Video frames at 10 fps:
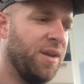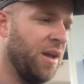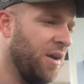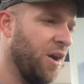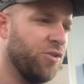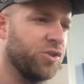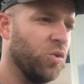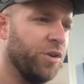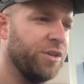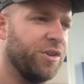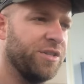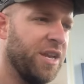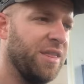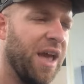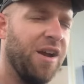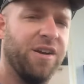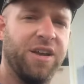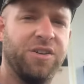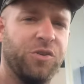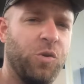uh, other school districts in the
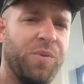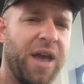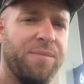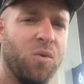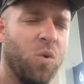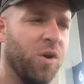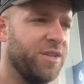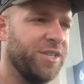area do pay more.